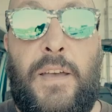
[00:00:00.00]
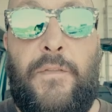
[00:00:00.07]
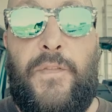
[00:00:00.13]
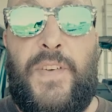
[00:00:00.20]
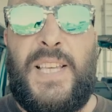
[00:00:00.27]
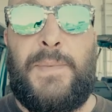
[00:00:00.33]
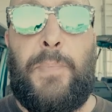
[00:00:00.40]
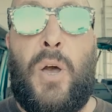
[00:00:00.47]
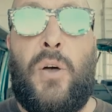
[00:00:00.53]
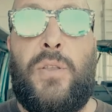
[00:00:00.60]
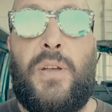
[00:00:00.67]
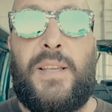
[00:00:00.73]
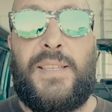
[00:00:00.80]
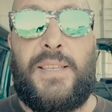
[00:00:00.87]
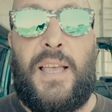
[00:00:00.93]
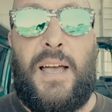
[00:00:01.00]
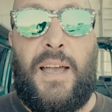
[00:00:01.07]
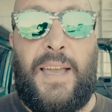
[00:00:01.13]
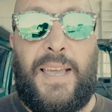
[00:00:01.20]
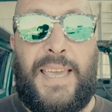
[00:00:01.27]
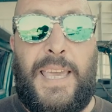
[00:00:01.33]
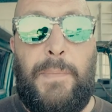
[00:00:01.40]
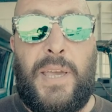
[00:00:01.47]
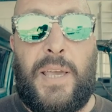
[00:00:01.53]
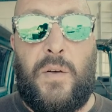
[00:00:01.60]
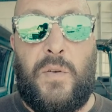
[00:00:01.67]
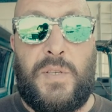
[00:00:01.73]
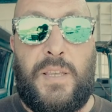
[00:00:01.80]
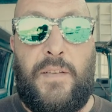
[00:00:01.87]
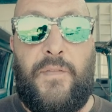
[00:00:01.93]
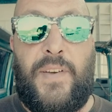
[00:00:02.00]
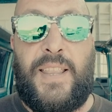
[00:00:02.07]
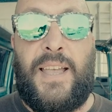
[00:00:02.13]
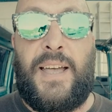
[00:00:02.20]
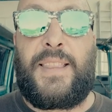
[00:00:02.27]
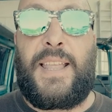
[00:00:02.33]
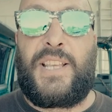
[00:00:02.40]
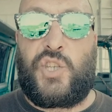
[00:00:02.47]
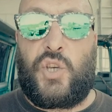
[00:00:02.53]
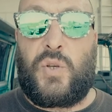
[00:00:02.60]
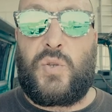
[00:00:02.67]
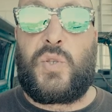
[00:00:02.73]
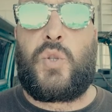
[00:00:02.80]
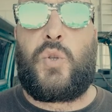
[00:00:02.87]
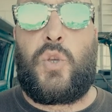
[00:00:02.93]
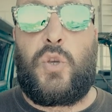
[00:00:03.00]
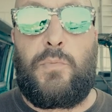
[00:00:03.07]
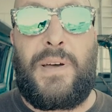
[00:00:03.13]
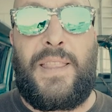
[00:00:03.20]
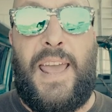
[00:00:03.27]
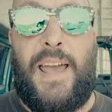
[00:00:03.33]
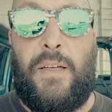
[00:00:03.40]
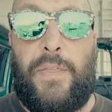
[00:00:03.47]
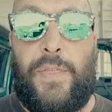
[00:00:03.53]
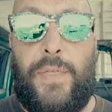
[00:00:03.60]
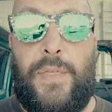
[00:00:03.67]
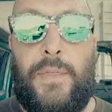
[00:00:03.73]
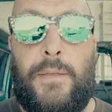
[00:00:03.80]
these products are chemicals that are dangerous to human health.